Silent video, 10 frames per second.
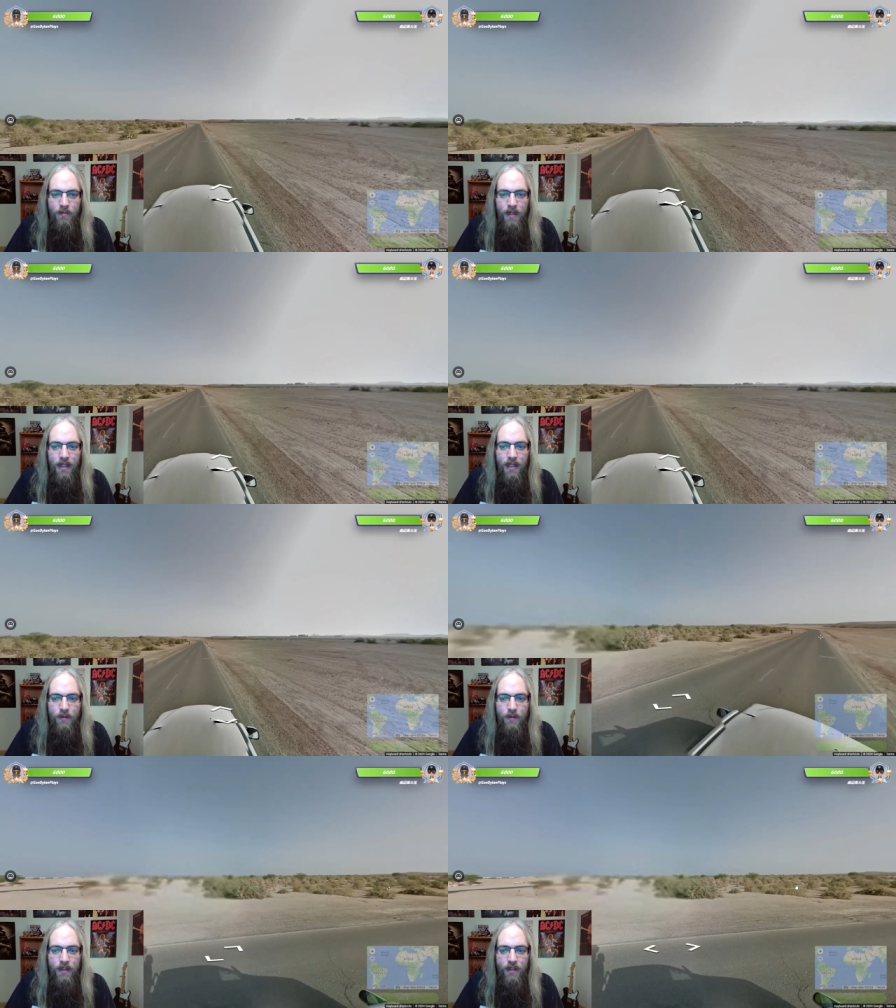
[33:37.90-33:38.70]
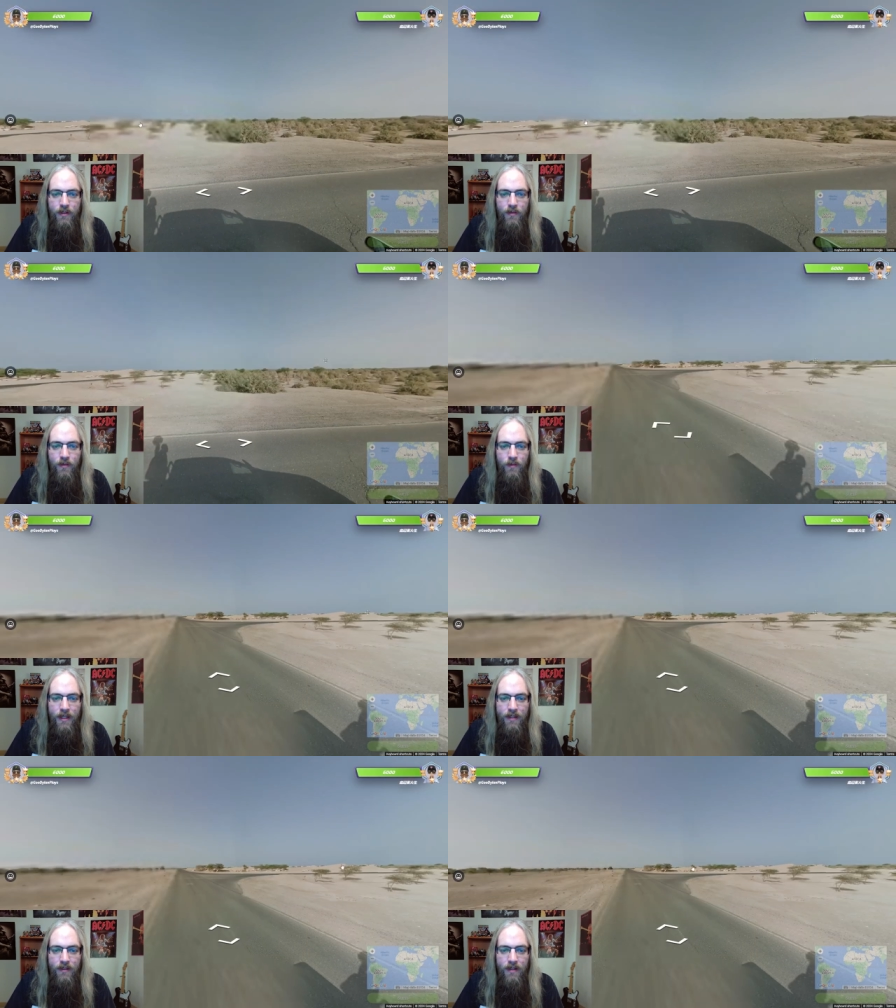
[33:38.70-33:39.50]
Man, I really don't
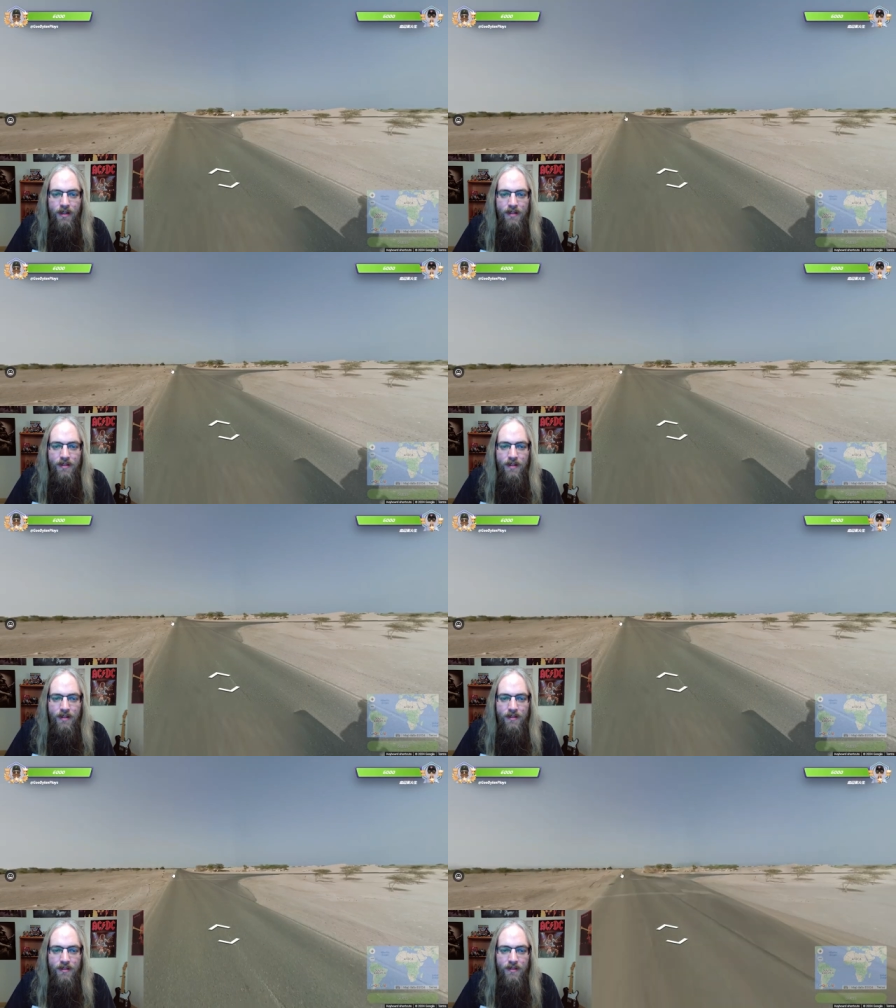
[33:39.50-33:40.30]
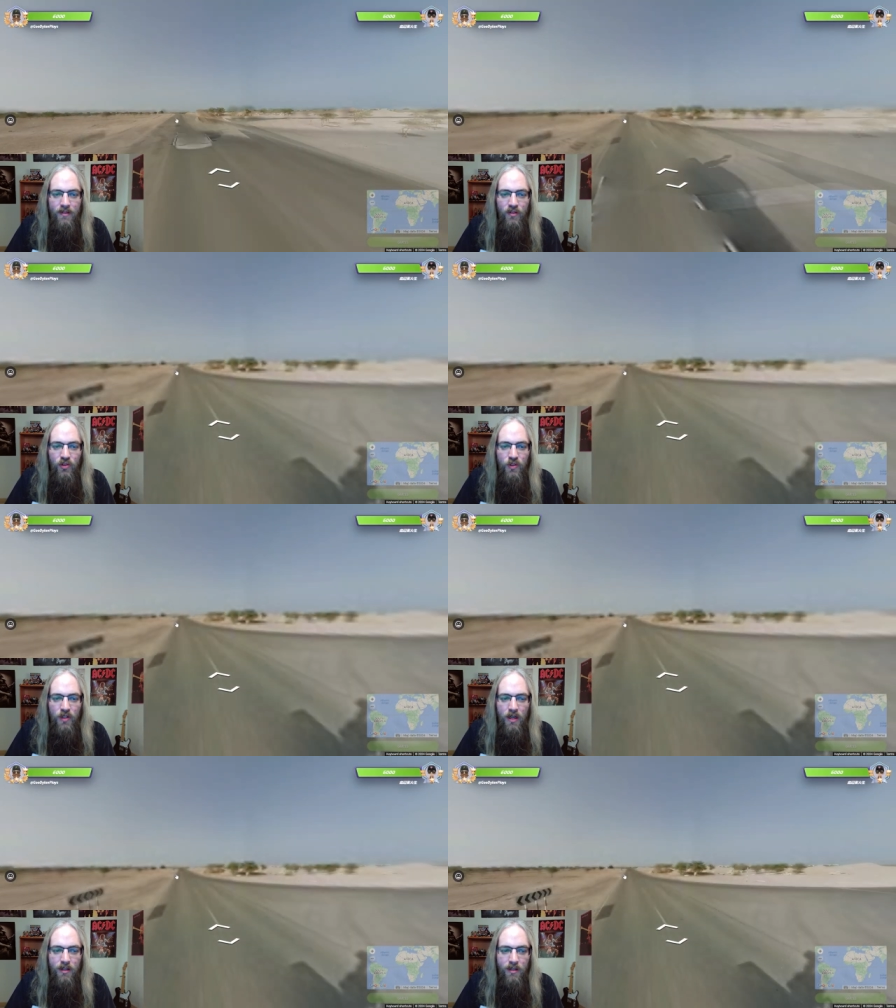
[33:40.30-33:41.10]
recognize this
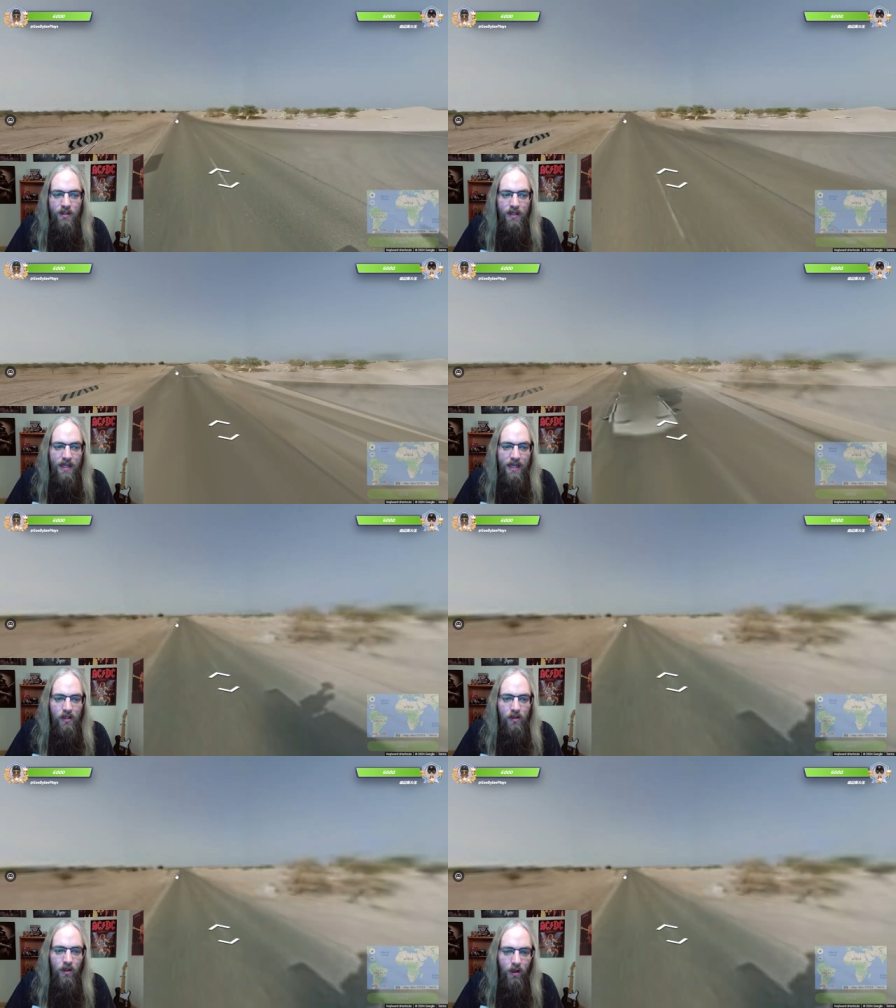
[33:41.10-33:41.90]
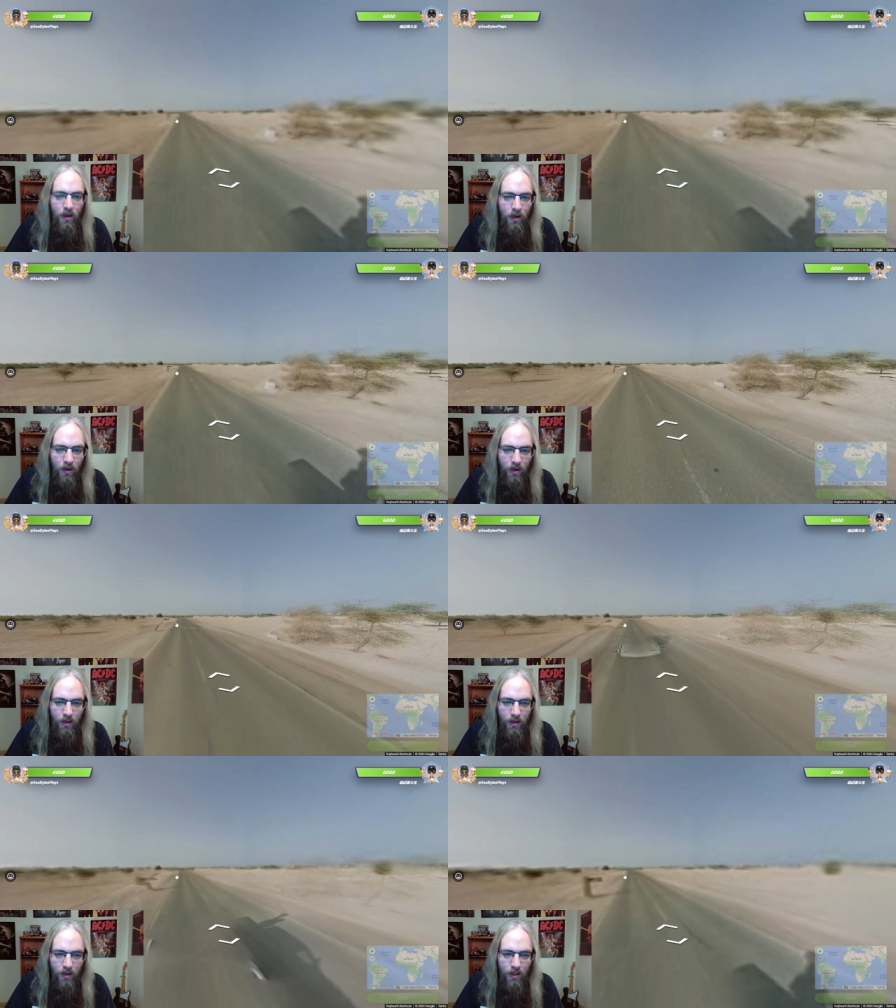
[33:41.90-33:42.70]
truck at all.